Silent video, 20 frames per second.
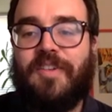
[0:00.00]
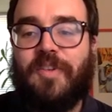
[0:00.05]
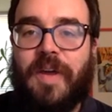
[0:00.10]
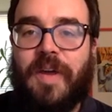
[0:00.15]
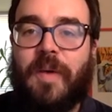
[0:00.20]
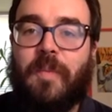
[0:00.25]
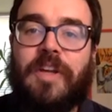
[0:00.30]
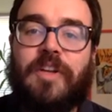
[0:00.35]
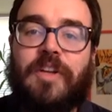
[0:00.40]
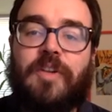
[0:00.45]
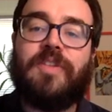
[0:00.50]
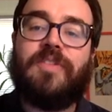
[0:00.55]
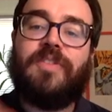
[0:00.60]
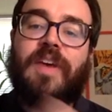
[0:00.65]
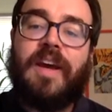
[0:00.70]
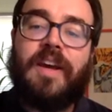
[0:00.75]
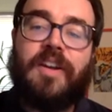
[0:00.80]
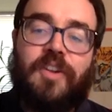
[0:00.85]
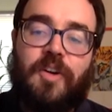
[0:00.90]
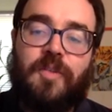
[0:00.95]
So then we do the
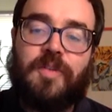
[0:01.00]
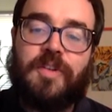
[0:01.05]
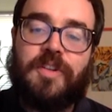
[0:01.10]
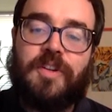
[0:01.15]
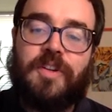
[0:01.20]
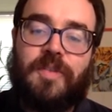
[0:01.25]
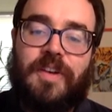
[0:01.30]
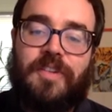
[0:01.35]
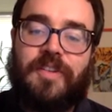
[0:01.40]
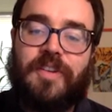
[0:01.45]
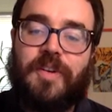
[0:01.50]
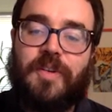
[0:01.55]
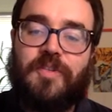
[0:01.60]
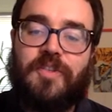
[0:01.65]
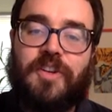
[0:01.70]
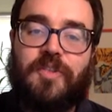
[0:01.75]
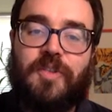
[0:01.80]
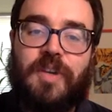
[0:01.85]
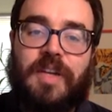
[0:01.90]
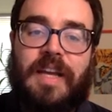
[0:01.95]
second overload
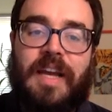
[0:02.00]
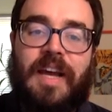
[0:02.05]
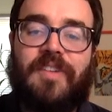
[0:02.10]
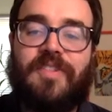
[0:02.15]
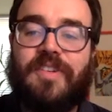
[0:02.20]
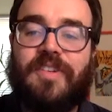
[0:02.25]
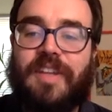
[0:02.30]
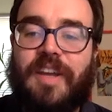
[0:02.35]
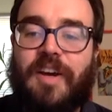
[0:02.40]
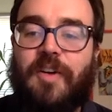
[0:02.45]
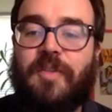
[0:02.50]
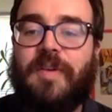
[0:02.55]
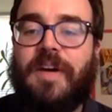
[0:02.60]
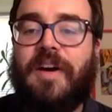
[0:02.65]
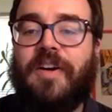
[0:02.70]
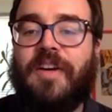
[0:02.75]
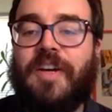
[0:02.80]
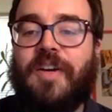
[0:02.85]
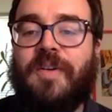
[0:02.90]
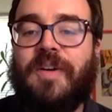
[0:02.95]
resolution, treating X as an L
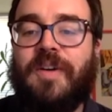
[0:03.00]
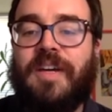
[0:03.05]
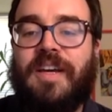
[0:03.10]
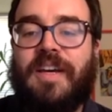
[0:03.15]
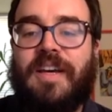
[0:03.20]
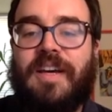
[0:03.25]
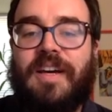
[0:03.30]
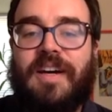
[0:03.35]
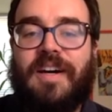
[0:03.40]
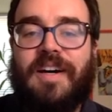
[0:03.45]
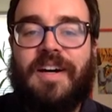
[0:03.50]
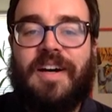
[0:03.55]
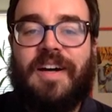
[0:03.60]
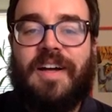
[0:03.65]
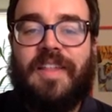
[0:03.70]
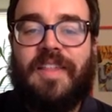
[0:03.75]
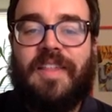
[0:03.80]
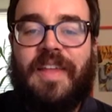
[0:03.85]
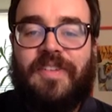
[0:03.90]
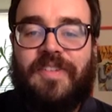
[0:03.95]
value.
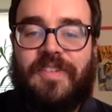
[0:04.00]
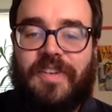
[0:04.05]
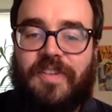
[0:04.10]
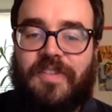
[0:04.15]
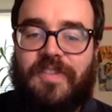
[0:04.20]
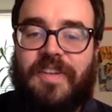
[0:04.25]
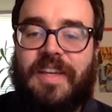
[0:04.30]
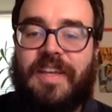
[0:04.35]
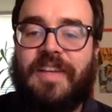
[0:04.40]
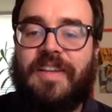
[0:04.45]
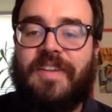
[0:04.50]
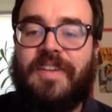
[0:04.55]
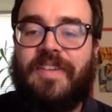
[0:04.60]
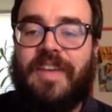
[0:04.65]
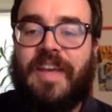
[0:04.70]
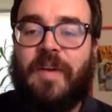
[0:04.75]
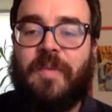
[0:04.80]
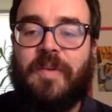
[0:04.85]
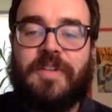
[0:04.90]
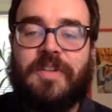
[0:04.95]
Uh, that
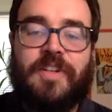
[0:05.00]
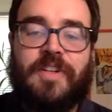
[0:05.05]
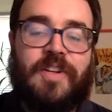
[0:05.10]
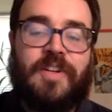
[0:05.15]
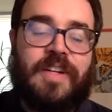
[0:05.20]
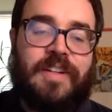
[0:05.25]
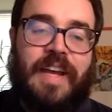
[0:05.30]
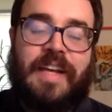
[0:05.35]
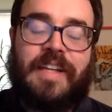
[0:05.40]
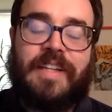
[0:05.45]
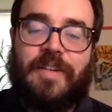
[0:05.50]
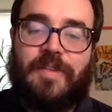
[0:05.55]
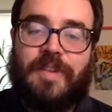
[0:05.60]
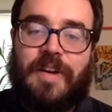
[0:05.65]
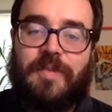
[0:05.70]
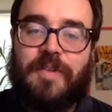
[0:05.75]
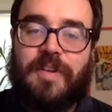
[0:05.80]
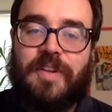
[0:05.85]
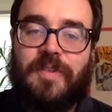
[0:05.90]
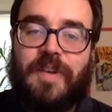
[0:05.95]
succeeds, and we return a dangling
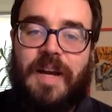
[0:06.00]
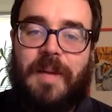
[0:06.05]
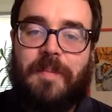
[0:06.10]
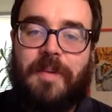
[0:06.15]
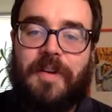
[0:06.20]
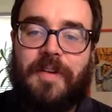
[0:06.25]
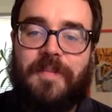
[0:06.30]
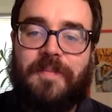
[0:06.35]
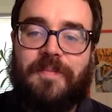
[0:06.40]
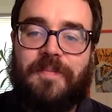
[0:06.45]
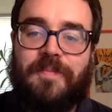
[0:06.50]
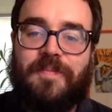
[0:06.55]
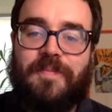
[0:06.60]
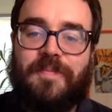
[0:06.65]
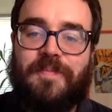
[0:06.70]
reference wrapper.